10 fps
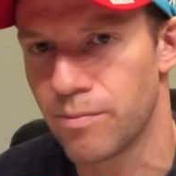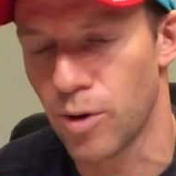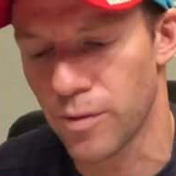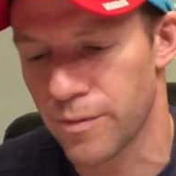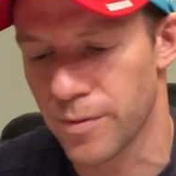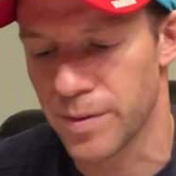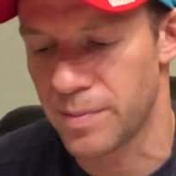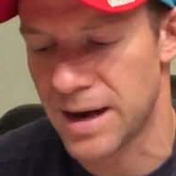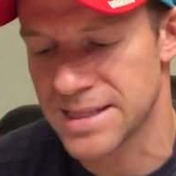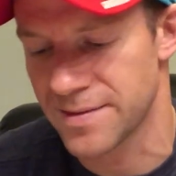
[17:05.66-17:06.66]
both from the
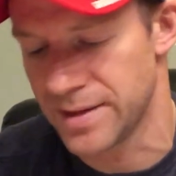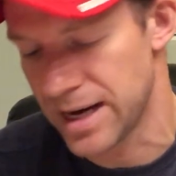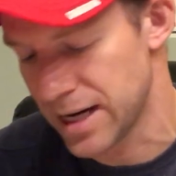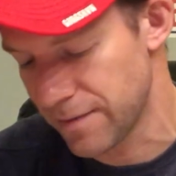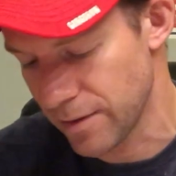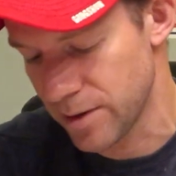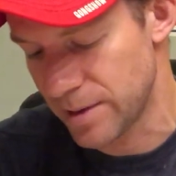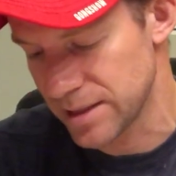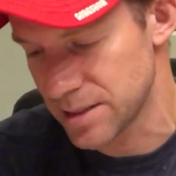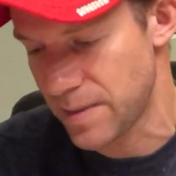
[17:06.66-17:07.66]
positive and negative I heard
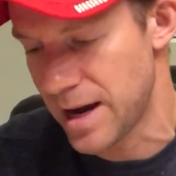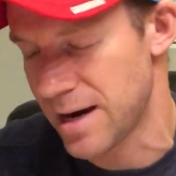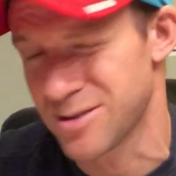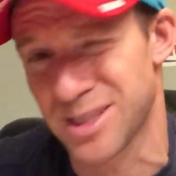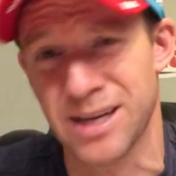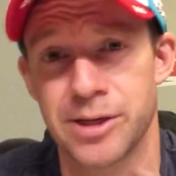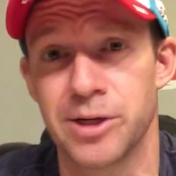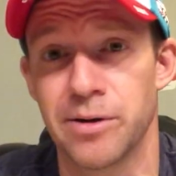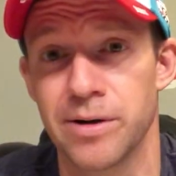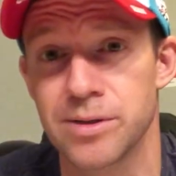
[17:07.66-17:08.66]
about this pad, I was just kind of
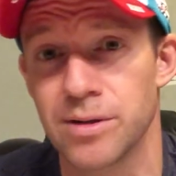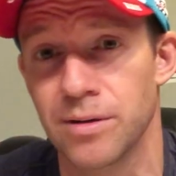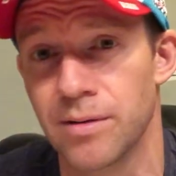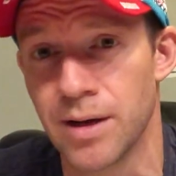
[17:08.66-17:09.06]
curious. So,